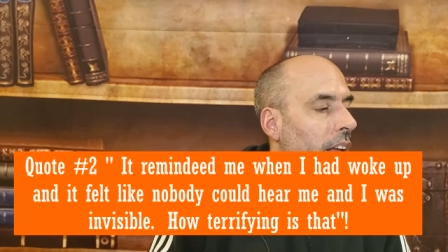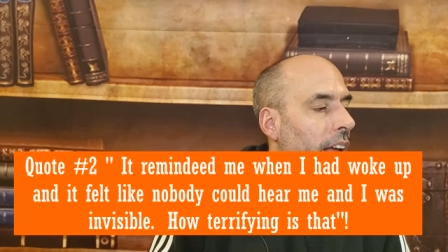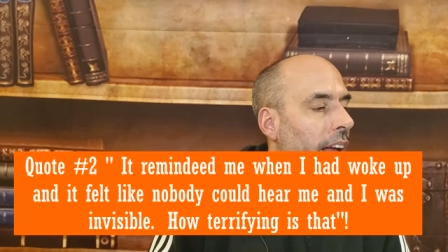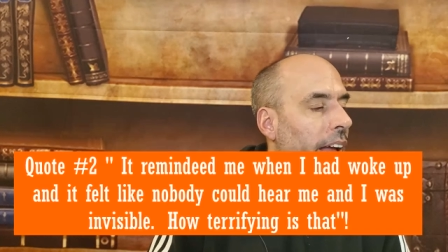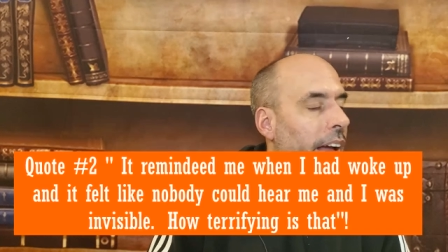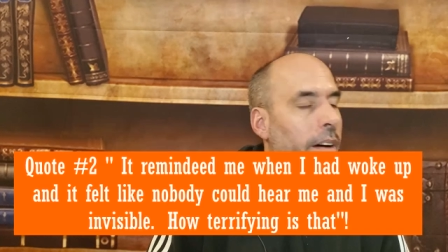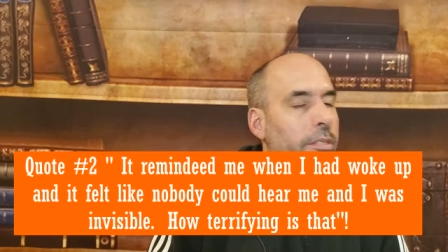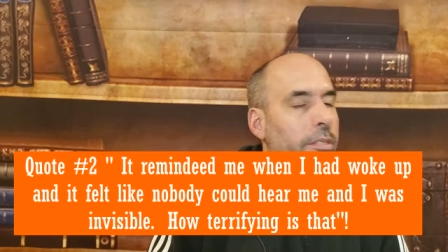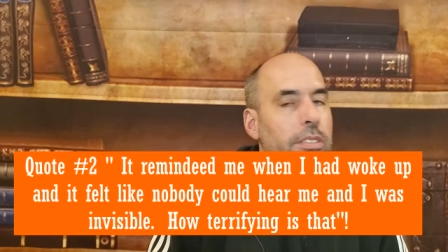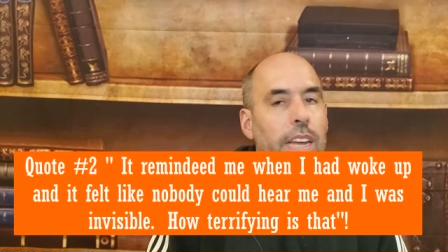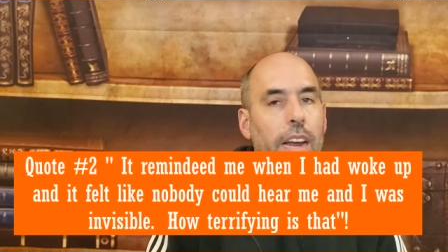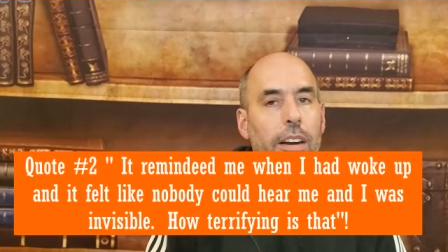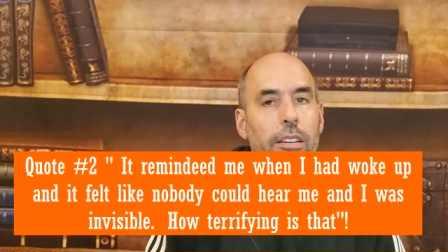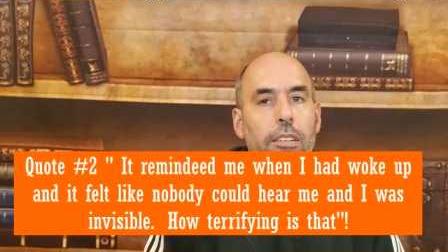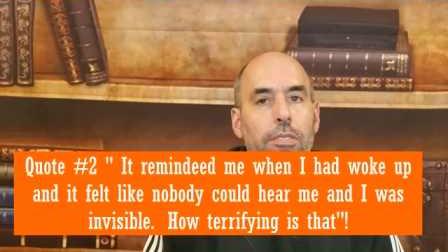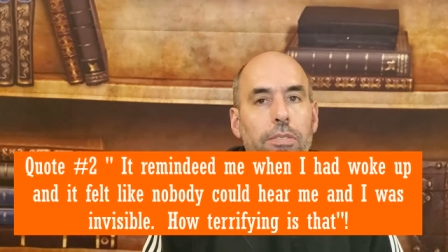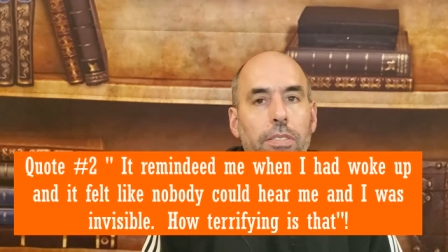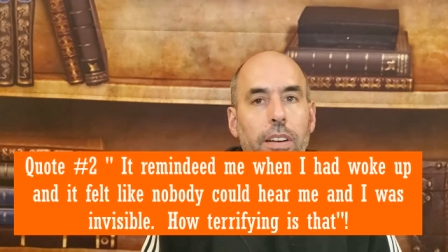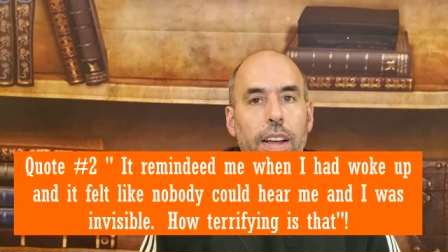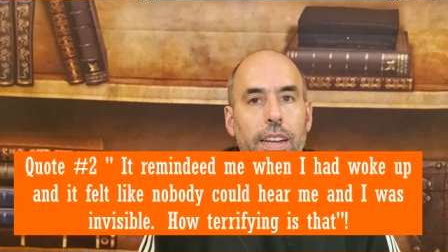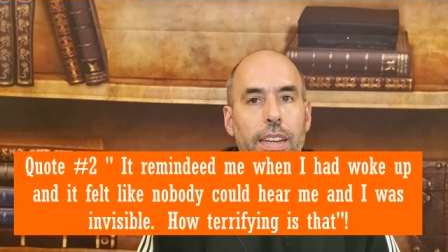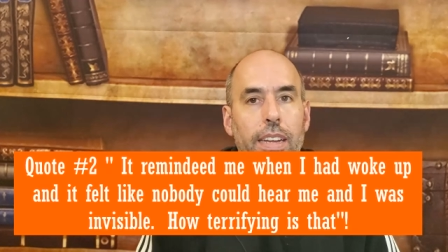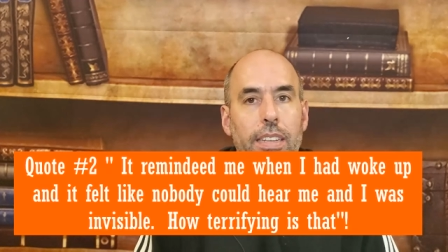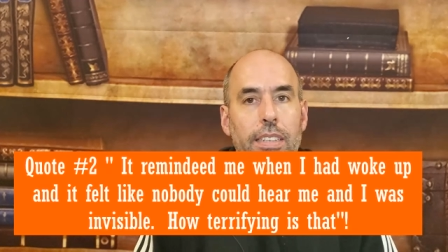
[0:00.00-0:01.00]
How
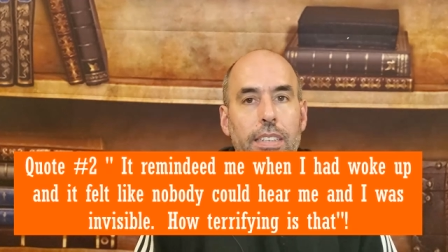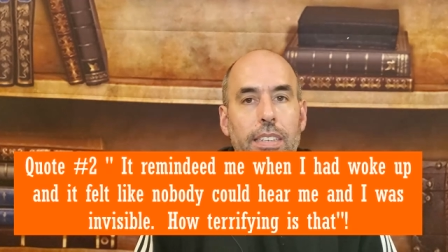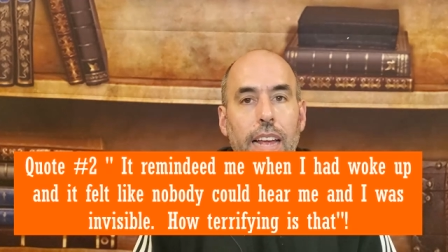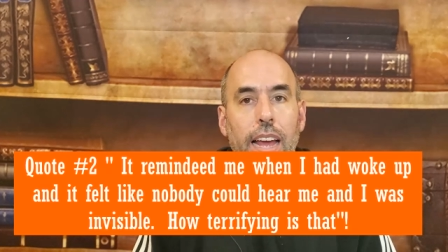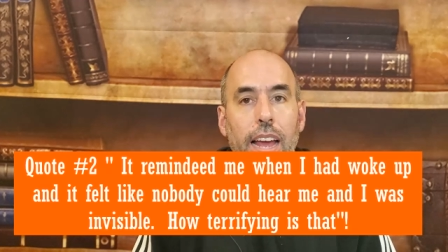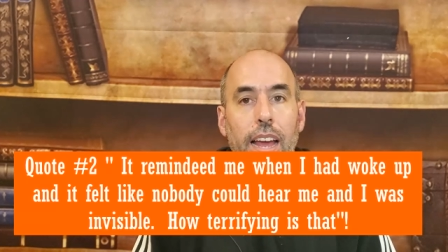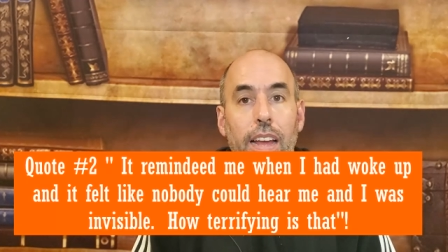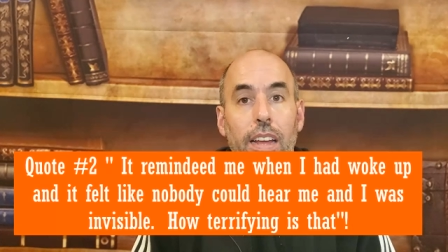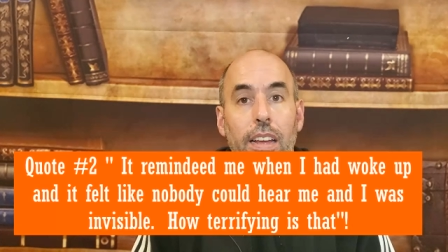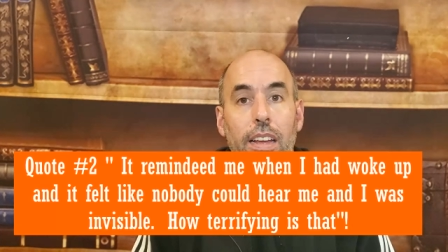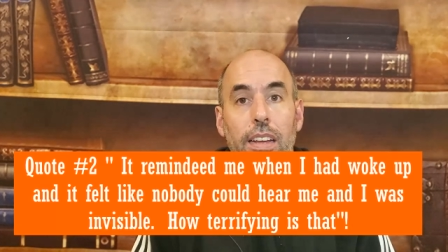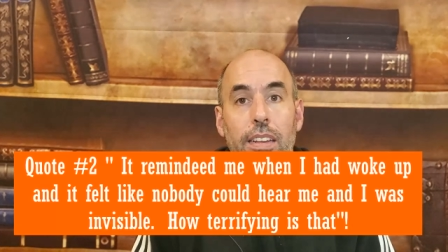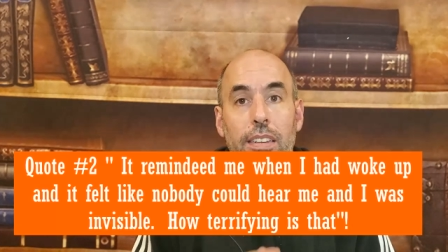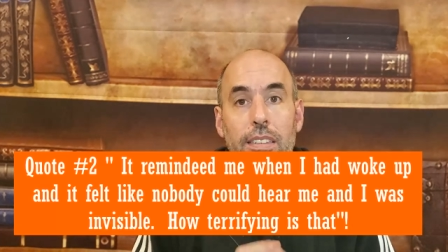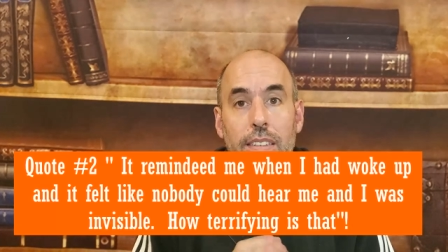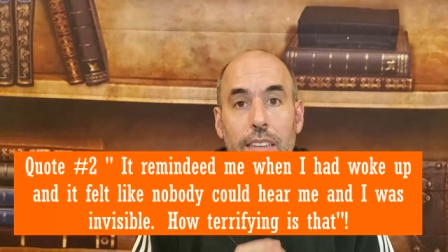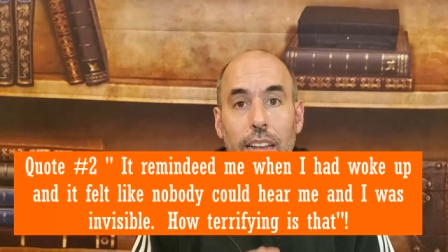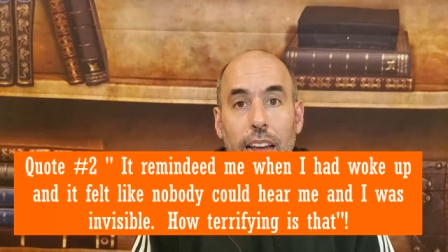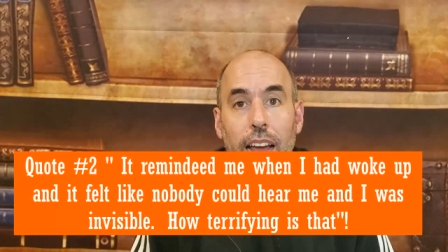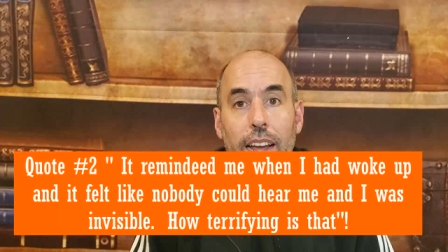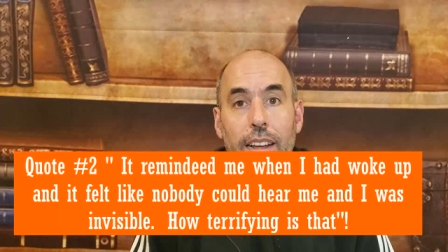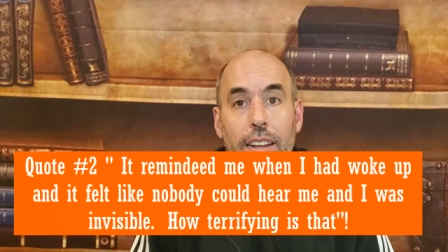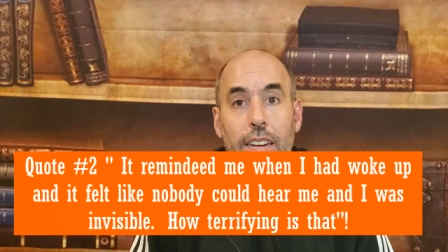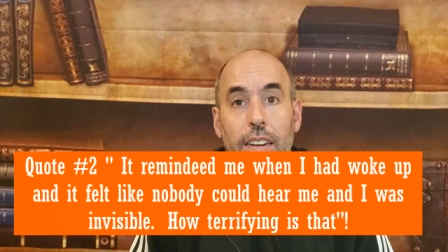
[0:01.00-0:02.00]
terrifying is that?
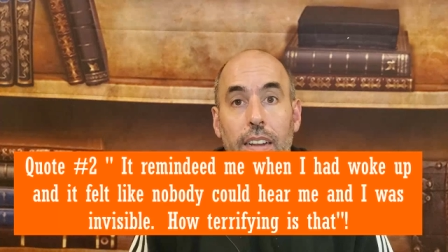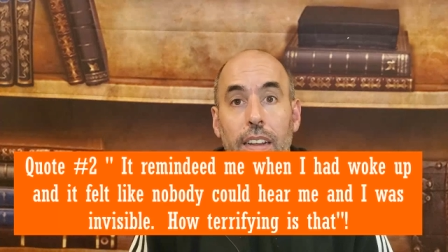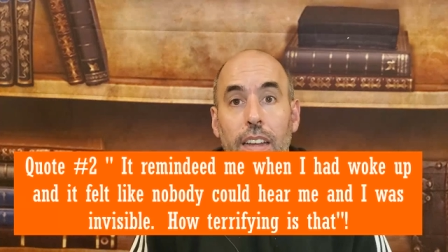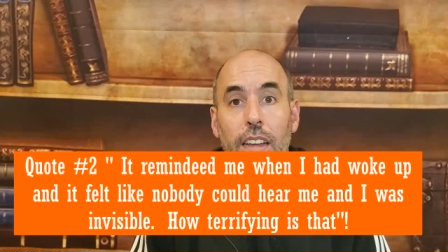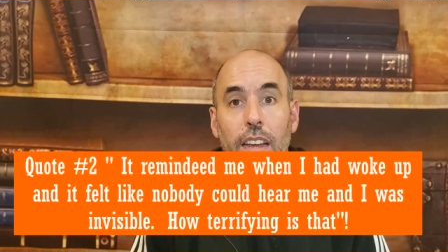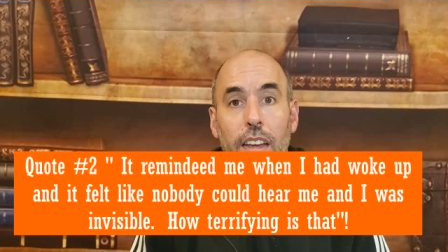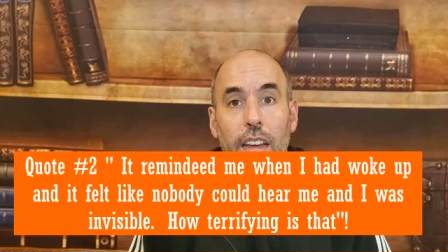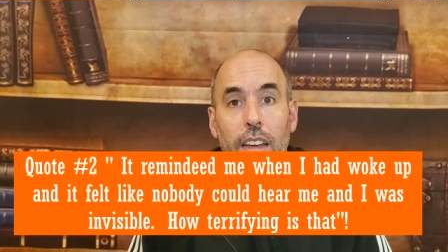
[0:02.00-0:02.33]
Exactly.